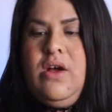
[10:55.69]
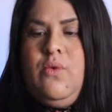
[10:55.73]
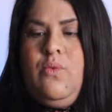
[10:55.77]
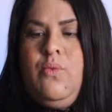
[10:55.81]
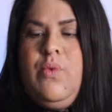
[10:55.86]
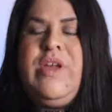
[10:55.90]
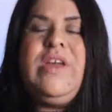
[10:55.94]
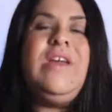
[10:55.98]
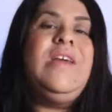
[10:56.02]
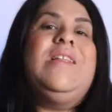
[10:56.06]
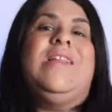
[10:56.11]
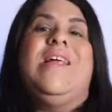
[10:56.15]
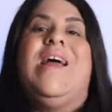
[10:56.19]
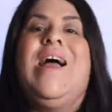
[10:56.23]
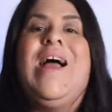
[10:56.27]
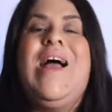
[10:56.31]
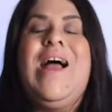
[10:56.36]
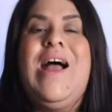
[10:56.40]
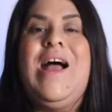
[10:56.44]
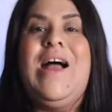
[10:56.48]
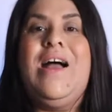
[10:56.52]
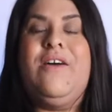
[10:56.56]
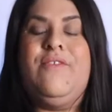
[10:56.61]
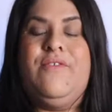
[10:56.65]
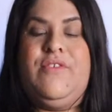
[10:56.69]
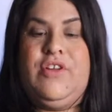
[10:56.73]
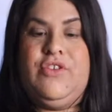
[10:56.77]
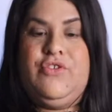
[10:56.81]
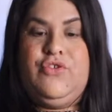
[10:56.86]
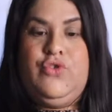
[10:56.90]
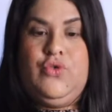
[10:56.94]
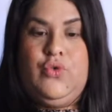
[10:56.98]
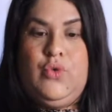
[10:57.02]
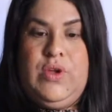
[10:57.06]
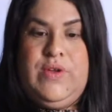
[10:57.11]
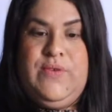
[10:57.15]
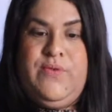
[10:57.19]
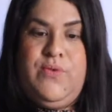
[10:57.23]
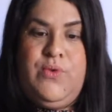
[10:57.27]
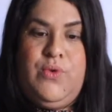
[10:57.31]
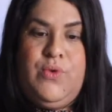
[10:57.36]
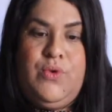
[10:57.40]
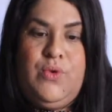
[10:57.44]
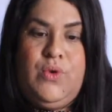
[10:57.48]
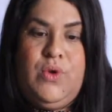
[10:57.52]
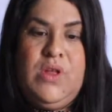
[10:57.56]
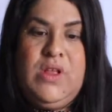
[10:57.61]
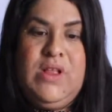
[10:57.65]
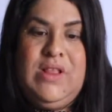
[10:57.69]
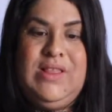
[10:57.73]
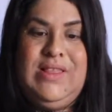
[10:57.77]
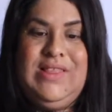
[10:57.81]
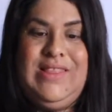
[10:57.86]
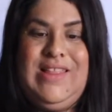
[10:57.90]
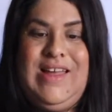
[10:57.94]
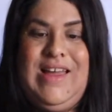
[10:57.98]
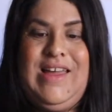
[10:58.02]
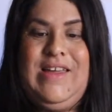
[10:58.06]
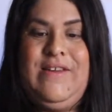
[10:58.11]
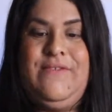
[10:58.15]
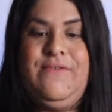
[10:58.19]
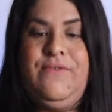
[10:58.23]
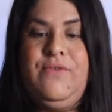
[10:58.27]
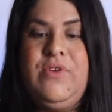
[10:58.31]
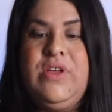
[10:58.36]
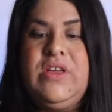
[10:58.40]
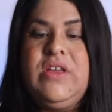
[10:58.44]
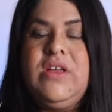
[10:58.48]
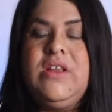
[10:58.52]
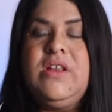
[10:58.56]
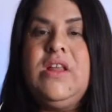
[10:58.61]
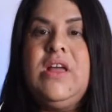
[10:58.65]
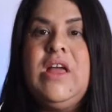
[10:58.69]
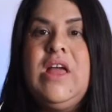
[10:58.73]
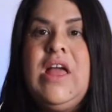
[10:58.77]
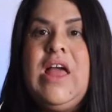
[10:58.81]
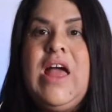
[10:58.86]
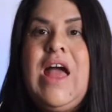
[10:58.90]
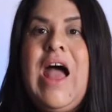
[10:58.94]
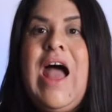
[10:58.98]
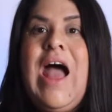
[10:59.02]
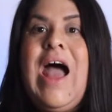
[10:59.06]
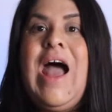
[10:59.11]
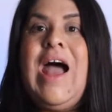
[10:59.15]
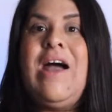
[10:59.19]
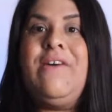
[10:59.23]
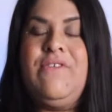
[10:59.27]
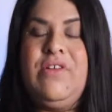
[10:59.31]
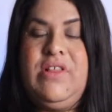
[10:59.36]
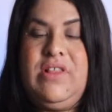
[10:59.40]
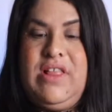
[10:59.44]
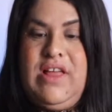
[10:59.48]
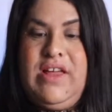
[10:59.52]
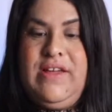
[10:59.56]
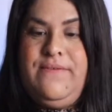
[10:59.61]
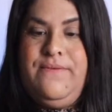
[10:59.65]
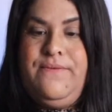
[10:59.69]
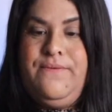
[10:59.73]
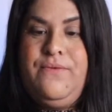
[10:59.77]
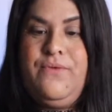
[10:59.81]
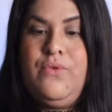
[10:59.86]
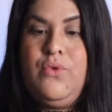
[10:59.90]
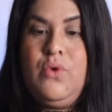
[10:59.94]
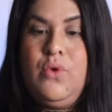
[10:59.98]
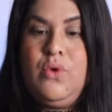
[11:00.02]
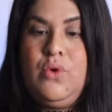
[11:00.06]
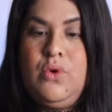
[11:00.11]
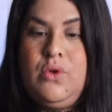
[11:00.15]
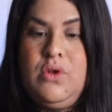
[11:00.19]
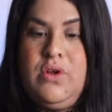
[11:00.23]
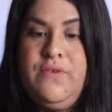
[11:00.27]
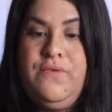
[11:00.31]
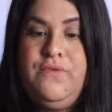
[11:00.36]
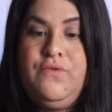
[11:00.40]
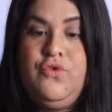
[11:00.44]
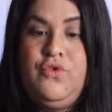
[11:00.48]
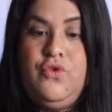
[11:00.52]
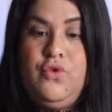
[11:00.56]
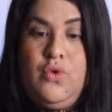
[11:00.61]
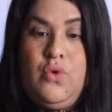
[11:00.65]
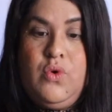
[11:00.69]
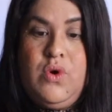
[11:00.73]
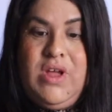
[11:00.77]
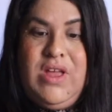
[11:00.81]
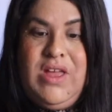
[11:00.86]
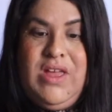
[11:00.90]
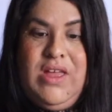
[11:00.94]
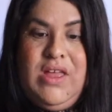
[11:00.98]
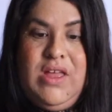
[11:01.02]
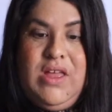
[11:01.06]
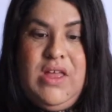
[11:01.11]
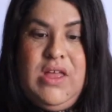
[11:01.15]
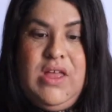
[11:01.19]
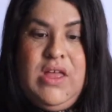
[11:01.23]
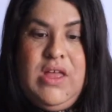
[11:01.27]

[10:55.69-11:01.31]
we can have a joyful life. We can have a life full of joy.